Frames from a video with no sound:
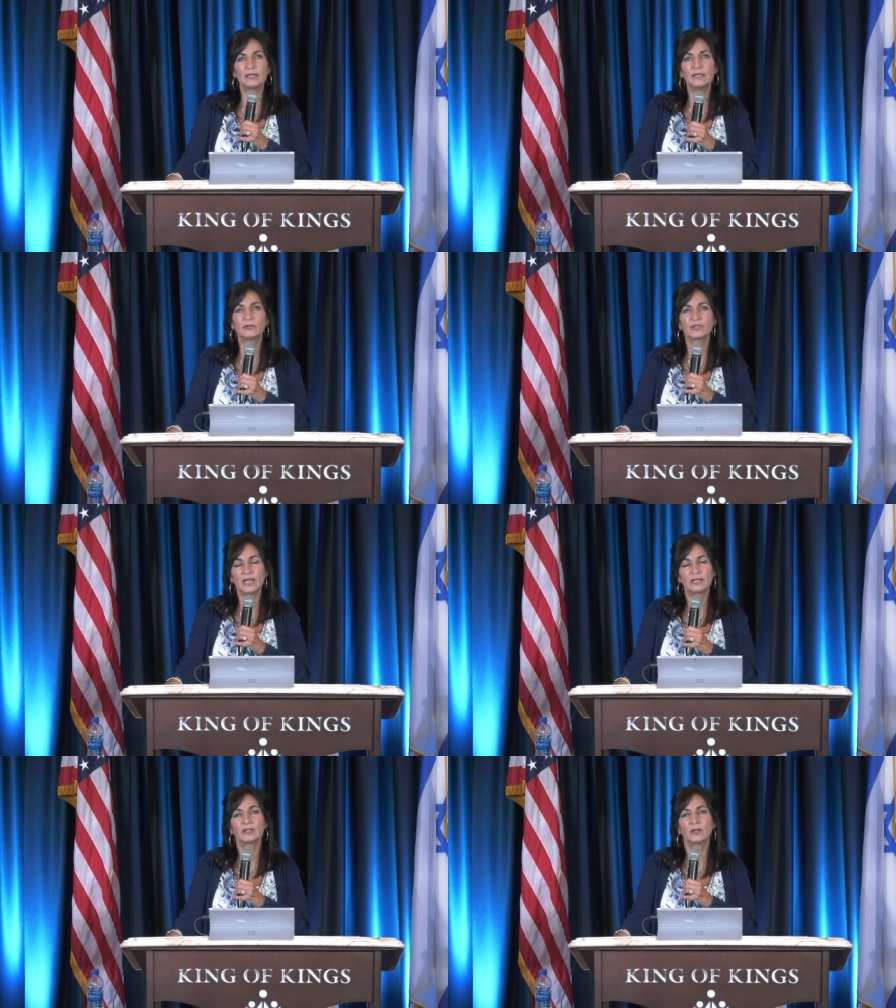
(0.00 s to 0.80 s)
when the
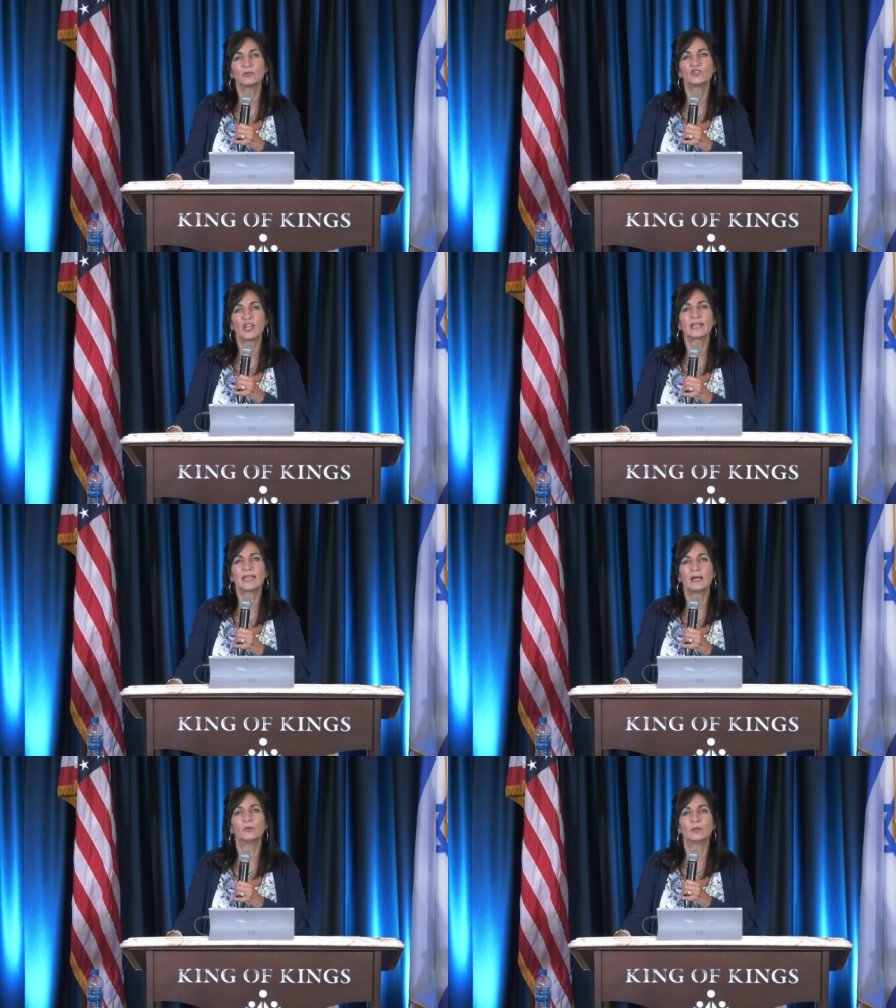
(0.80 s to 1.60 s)
leaders had to go
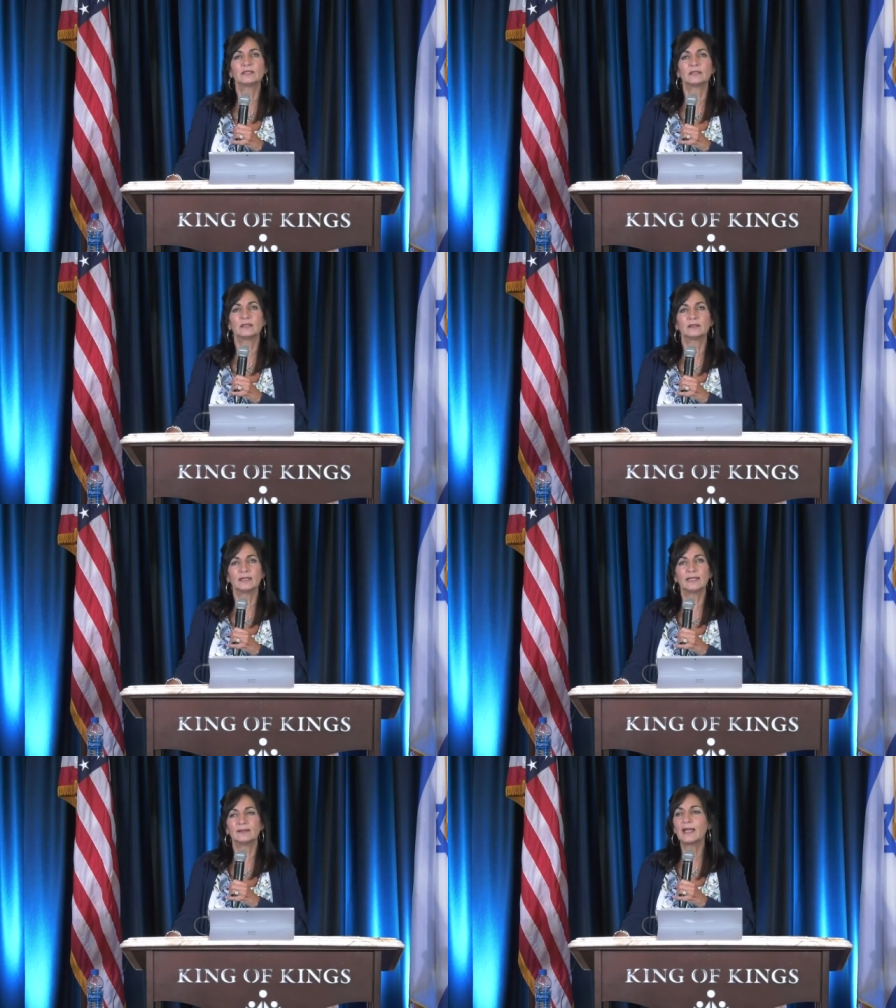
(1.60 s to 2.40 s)
check out what's in
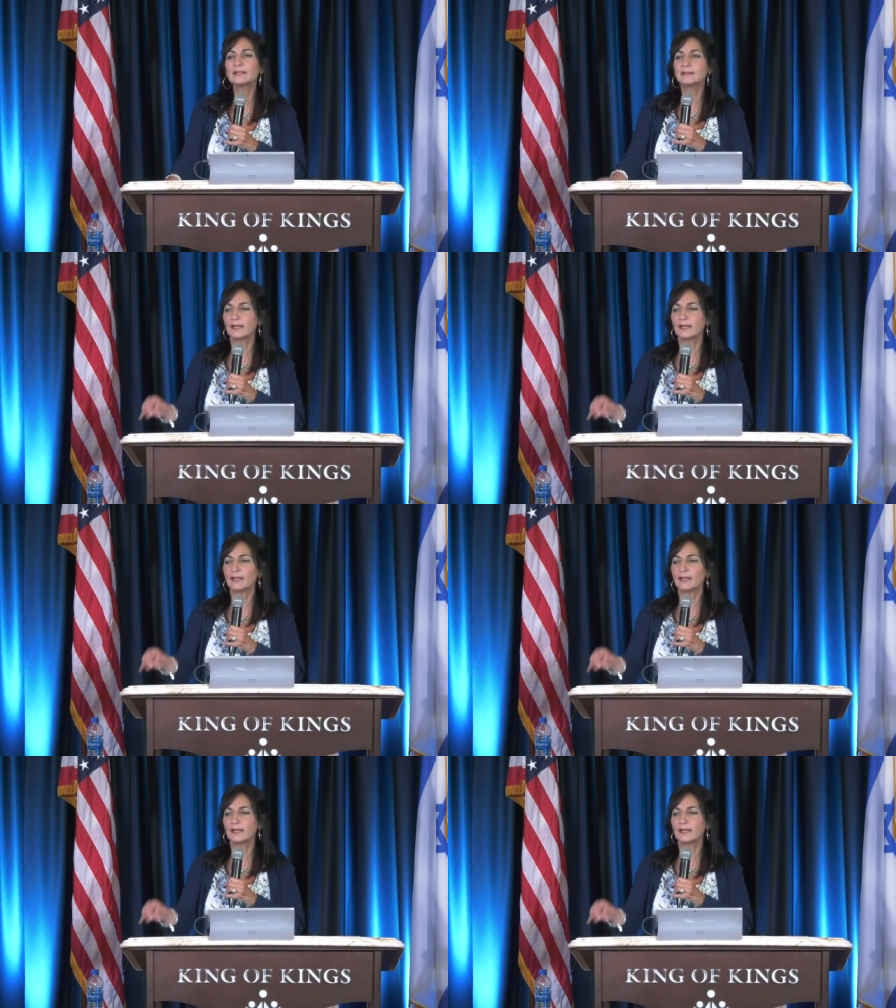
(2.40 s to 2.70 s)
the land,